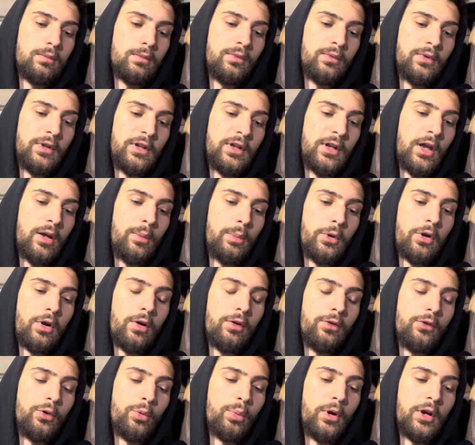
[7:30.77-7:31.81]
he gave me all
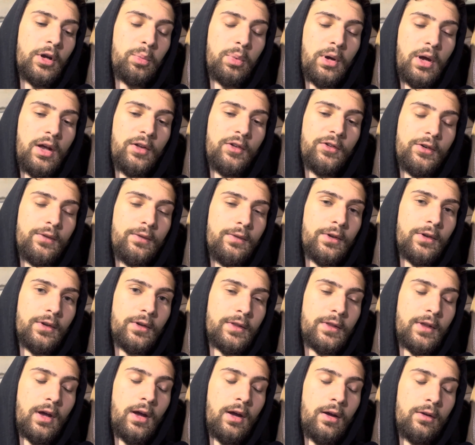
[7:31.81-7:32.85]
the new brake pads and everything like
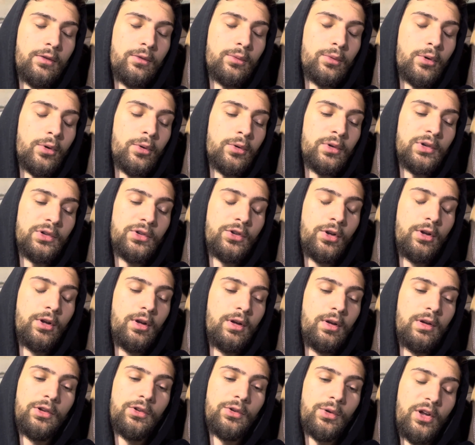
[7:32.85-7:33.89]
that, and the rotors.
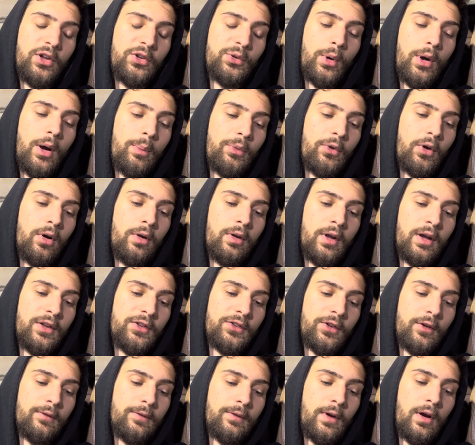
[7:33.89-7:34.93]
So I swapped all of that
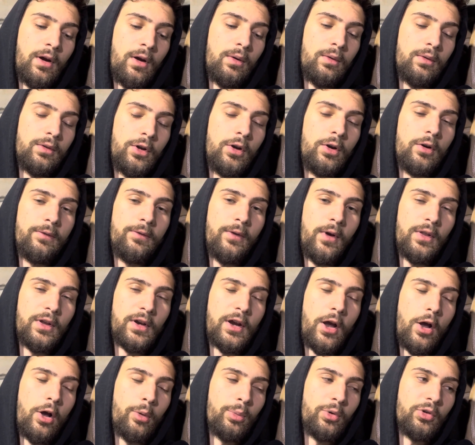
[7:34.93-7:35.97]
stuff out, found the
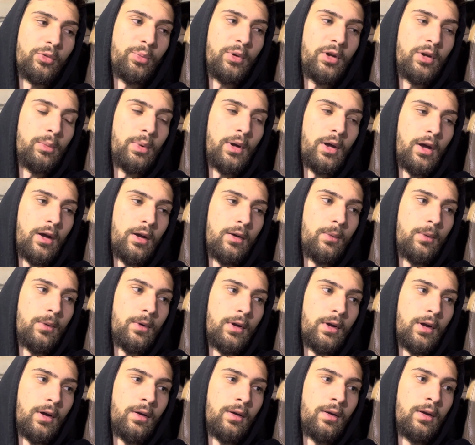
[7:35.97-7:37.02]
calipers being bad and
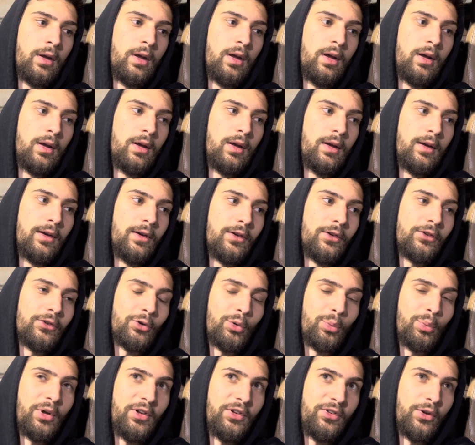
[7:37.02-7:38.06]
whatnot. So I
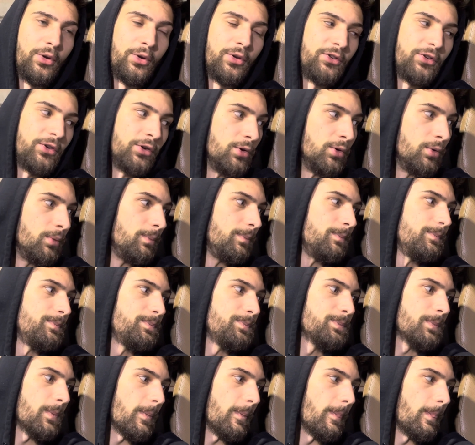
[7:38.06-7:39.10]
replaced those two.
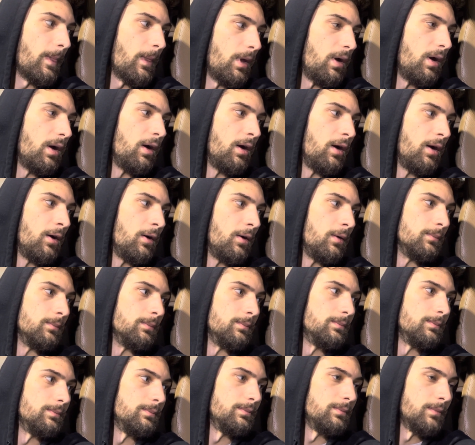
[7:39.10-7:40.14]

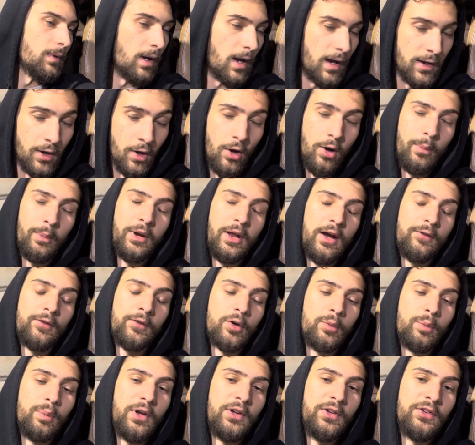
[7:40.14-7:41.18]
I know I'm gonna have to
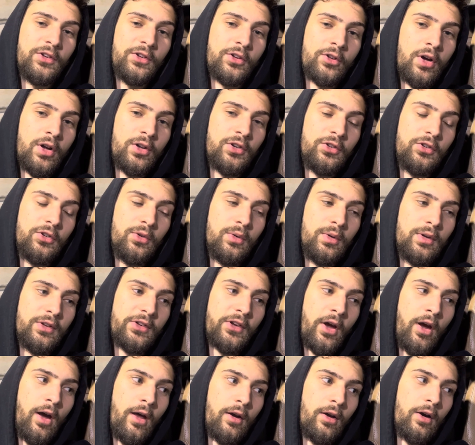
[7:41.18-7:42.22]
replace this clutch soon. It's
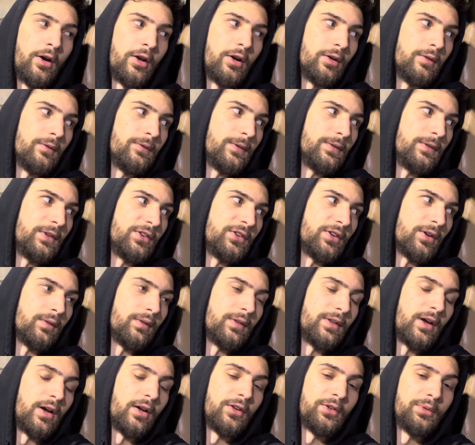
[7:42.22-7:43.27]
got
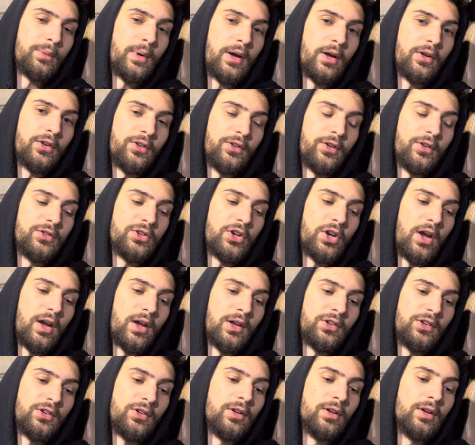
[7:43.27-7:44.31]
157,000 miles on the
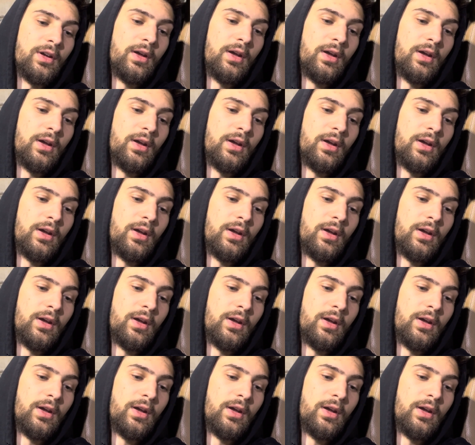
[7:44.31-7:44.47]
chassis.